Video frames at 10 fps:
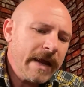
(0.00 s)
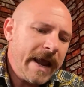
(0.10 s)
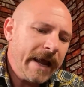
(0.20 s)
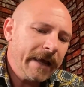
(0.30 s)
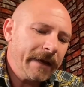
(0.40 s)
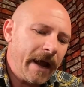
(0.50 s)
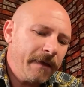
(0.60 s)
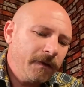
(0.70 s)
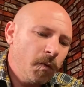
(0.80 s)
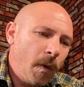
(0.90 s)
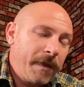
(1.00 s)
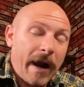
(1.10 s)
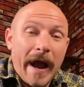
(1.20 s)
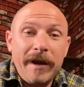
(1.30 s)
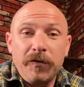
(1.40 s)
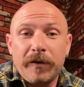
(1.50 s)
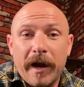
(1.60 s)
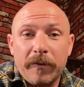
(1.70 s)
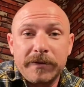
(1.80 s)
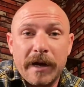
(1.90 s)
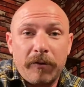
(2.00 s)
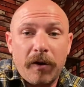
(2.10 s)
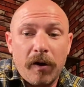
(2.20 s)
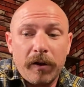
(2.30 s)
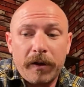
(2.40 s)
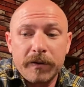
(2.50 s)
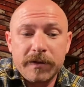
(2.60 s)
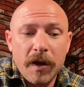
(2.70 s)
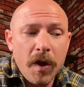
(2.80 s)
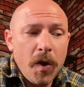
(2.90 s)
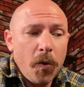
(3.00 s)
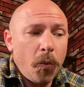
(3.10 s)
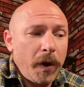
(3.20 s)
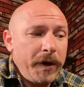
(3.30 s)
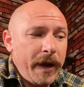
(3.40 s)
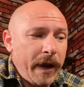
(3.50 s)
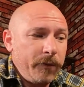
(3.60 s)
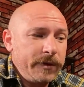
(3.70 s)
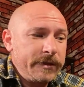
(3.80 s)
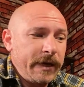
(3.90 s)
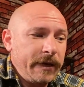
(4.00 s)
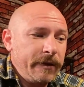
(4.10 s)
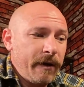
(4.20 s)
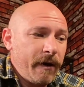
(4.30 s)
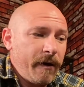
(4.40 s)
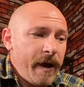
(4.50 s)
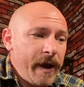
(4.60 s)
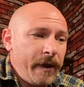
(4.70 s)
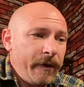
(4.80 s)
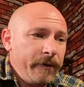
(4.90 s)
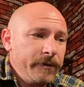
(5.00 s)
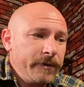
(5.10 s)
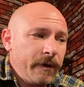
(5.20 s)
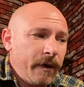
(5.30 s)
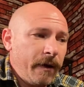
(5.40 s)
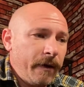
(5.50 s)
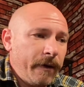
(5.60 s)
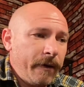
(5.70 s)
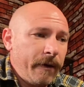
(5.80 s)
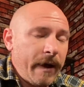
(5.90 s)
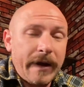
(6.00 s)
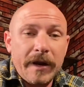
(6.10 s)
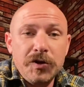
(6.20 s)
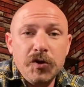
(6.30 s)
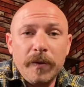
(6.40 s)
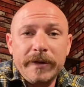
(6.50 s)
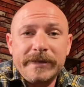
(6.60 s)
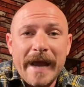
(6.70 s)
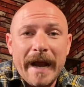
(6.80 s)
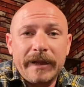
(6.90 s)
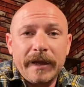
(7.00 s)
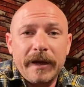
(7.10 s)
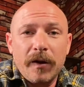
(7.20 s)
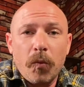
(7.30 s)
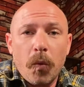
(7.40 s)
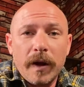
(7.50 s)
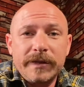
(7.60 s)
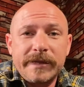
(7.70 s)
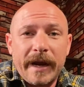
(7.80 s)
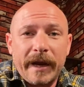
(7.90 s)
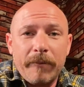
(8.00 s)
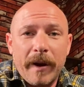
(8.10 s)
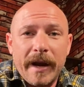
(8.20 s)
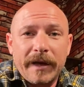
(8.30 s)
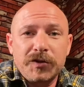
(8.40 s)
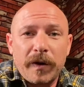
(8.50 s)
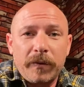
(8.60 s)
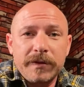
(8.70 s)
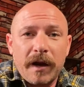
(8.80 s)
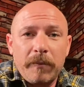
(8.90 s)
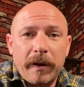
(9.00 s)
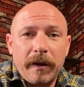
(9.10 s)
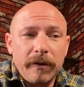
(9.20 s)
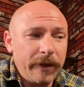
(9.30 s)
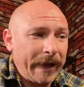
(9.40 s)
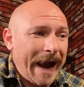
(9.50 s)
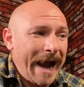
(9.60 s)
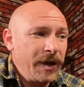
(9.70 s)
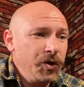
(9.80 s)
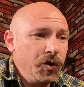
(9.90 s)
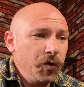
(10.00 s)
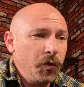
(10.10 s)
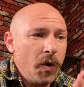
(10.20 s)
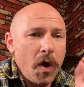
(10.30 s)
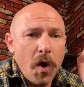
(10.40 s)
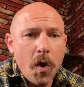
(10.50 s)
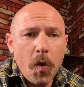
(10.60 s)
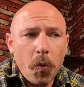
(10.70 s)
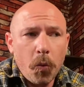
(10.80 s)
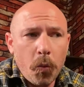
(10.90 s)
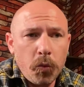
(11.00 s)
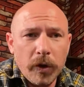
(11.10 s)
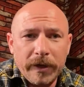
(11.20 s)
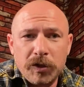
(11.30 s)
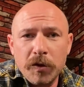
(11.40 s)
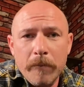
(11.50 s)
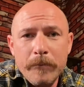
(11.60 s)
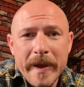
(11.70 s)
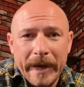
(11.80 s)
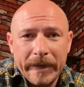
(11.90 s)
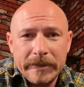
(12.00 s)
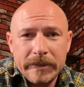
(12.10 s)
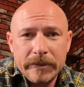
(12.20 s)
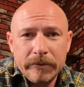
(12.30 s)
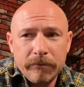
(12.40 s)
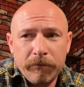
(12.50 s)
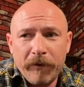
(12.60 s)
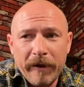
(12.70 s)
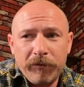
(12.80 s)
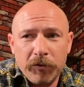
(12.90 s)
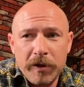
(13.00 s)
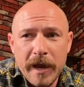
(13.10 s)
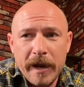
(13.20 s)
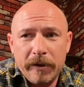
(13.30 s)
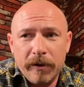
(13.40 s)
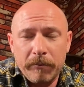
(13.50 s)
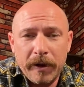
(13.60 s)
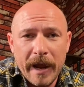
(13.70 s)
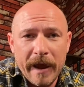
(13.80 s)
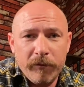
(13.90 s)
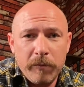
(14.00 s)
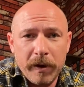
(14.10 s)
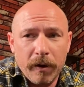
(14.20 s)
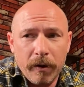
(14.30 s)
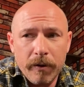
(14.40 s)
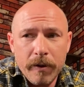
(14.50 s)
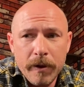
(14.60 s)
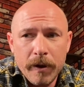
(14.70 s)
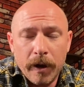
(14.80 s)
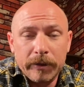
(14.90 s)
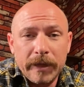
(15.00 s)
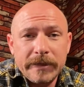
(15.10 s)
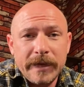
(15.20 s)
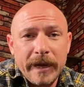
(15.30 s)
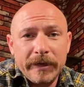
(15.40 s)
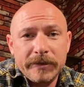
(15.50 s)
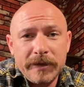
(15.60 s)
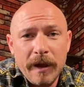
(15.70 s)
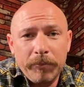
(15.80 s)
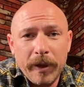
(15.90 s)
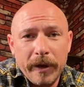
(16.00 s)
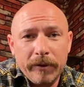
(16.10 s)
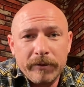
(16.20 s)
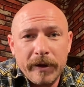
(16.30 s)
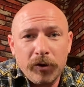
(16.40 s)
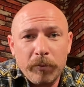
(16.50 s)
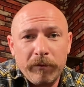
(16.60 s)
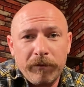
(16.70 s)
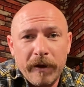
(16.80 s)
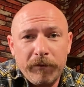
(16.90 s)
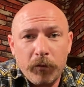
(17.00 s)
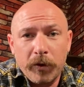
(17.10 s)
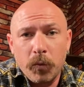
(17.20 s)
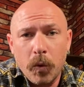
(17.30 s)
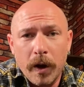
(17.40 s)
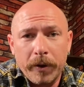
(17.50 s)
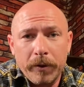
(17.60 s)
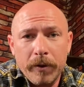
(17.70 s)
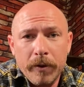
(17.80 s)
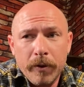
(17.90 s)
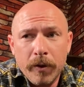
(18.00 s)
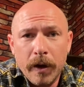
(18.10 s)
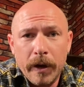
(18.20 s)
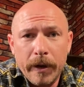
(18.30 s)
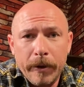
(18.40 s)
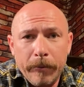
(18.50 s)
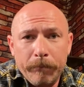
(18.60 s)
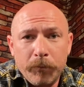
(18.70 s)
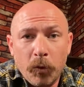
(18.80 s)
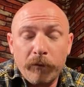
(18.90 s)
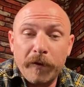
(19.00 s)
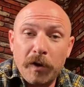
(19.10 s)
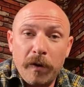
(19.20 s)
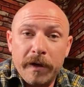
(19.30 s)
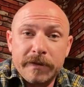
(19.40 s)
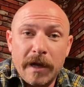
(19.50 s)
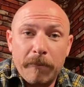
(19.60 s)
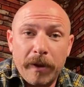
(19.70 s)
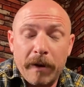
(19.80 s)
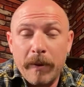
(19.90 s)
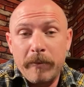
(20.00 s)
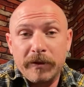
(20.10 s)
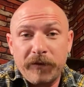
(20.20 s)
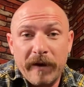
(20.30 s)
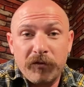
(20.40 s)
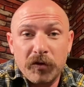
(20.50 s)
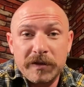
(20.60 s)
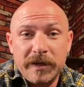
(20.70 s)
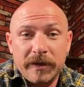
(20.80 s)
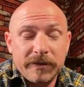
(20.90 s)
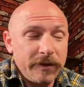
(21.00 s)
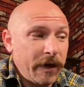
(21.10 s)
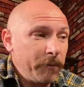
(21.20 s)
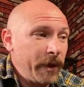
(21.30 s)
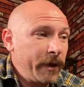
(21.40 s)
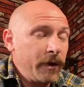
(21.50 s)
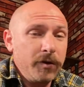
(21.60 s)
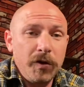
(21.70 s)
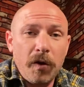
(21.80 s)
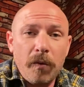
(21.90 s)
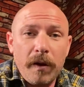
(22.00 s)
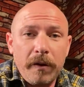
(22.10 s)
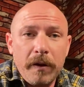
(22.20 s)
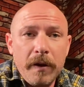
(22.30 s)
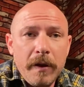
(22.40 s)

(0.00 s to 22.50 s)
And I think the way that I knew that I was an alcoholic is one day I was sitting there and I knew exactly what second my next drink was going to be. I knew to the minute, 5:38, I'm have a beer. Unless I hit a stoplight, then it'll be 5:41. Or if I don't hit a stoplight, maybe it's 5:36. And I'm like, you know what?